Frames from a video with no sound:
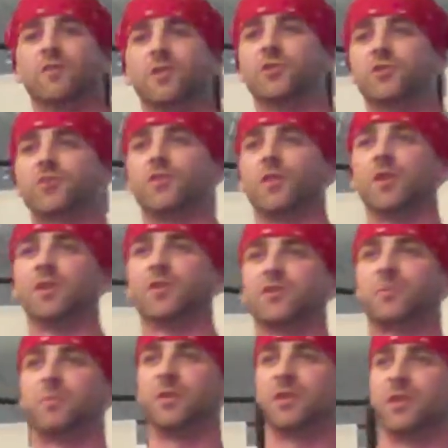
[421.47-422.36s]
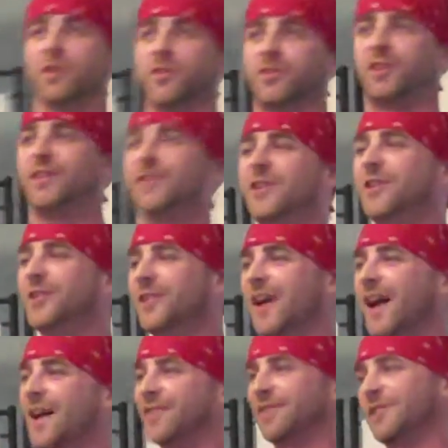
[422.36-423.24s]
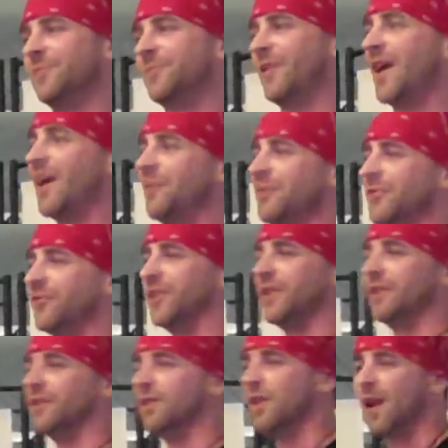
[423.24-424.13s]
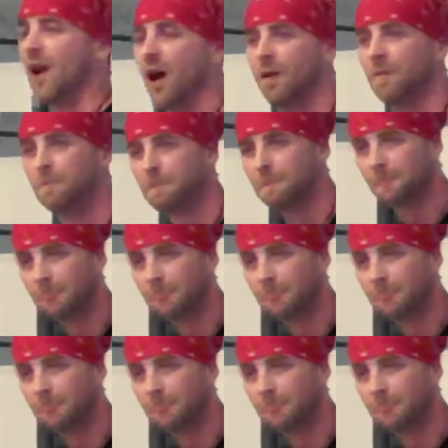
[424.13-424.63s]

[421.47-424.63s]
of each verse because you guys can probably figure it out.